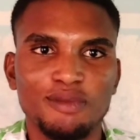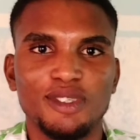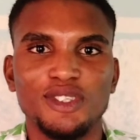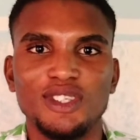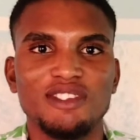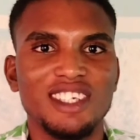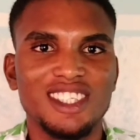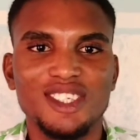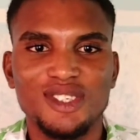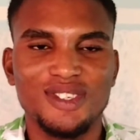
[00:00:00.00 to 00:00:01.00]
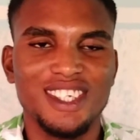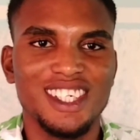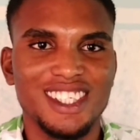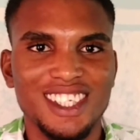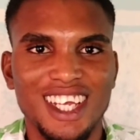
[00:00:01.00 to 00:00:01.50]
pre-university
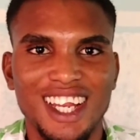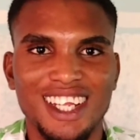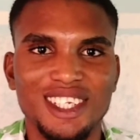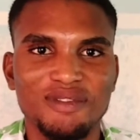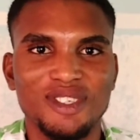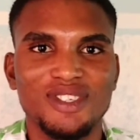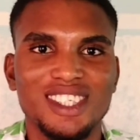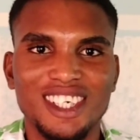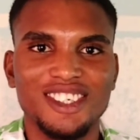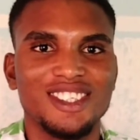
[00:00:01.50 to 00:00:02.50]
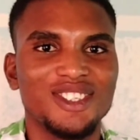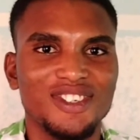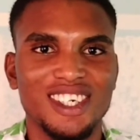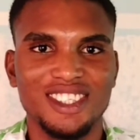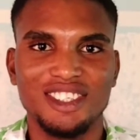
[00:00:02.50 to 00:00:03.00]
student, yeah, in between secondary
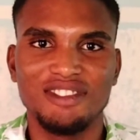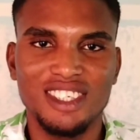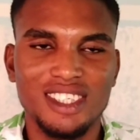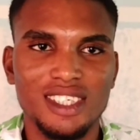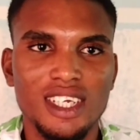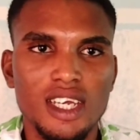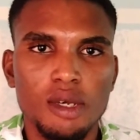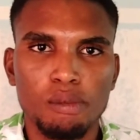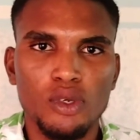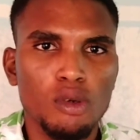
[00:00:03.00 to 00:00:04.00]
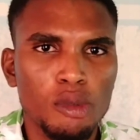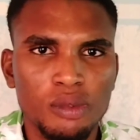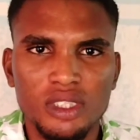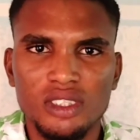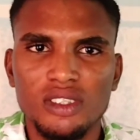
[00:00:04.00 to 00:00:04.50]
school and university. Pick up a
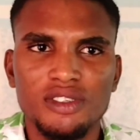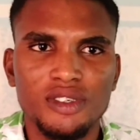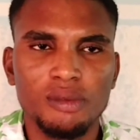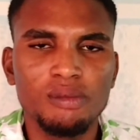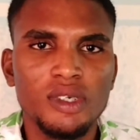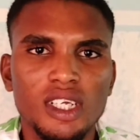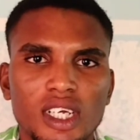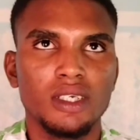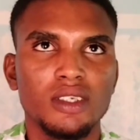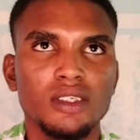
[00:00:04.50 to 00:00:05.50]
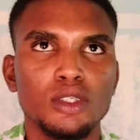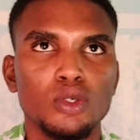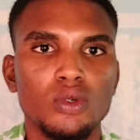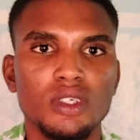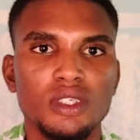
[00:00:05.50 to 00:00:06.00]
pre-degree form. I think the
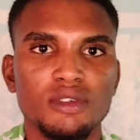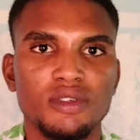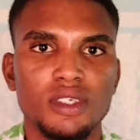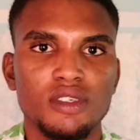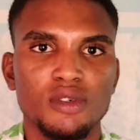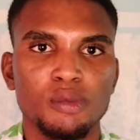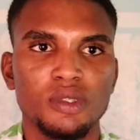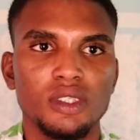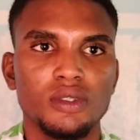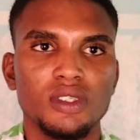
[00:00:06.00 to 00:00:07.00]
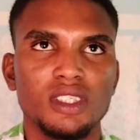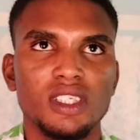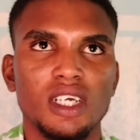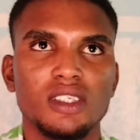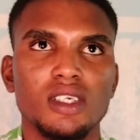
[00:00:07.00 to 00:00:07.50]
only difference for pre-degree is
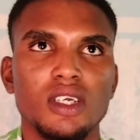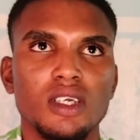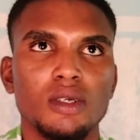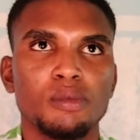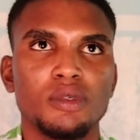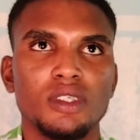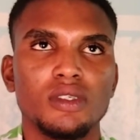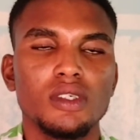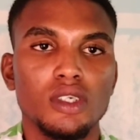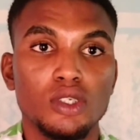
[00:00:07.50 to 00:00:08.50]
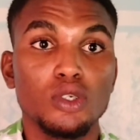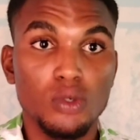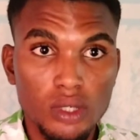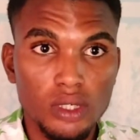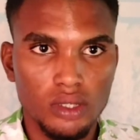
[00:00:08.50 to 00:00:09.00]
that pre-degree is
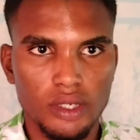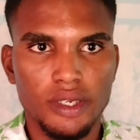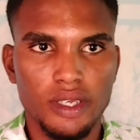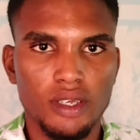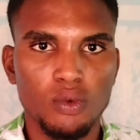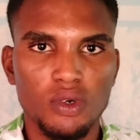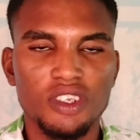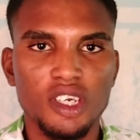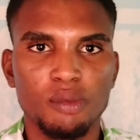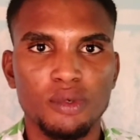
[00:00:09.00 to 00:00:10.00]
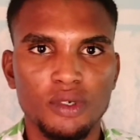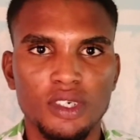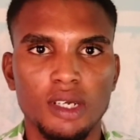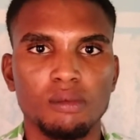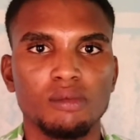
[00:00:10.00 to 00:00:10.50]
also a 1-year
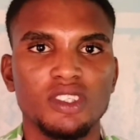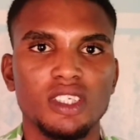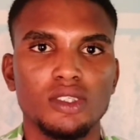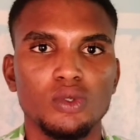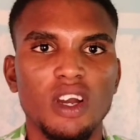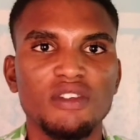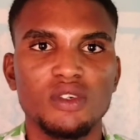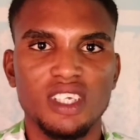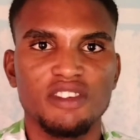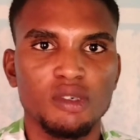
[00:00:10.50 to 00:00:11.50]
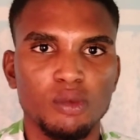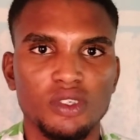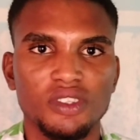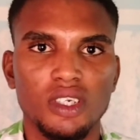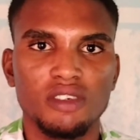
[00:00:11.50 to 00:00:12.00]
program, but then you have to start from
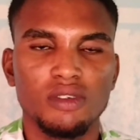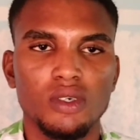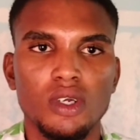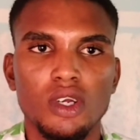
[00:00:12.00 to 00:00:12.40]
100 level,